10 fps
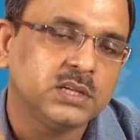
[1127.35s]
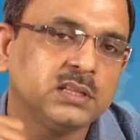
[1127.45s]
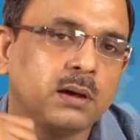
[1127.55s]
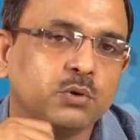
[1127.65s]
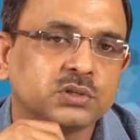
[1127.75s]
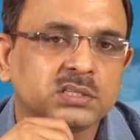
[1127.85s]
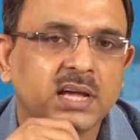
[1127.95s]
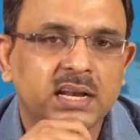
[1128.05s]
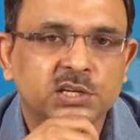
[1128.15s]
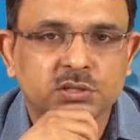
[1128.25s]
in the opposite
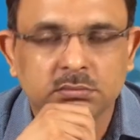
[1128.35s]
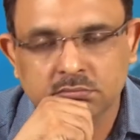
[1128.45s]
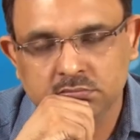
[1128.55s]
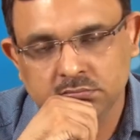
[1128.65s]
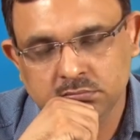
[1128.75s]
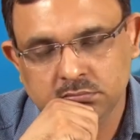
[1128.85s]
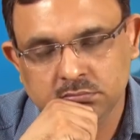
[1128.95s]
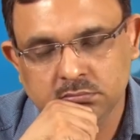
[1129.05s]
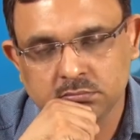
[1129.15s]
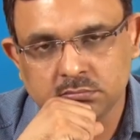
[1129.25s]
direction.
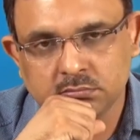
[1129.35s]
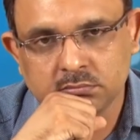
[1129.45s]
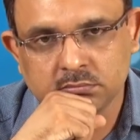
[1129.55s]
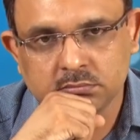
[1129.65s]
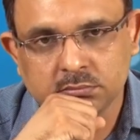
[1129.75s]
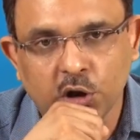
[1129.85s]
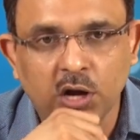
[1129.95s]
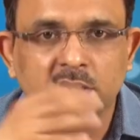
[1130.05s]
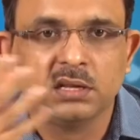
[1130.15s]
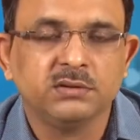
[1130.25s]

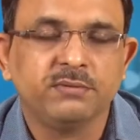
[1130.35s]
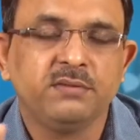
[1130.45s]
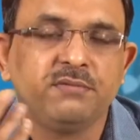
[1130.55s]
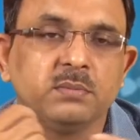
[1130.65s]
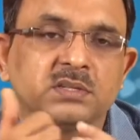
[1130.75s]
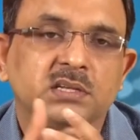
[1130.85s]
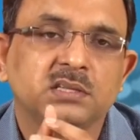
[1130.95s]
Or there is a very famous